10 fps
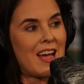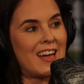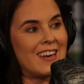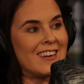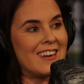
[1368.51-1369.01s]

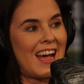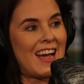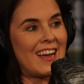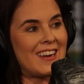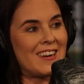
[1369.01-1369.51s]
and
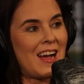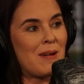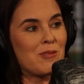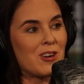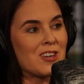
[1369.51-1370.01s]
I
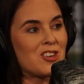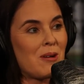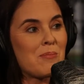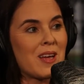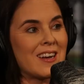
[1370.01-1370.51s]
I'm gonna
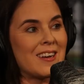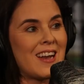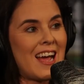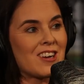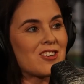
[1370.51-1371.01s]
jump in and
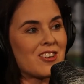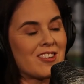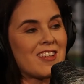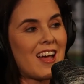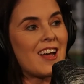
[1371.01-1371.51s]

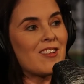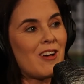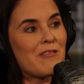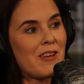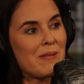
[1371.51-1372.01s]
actually say I
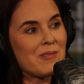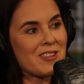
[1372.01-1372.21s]
love them.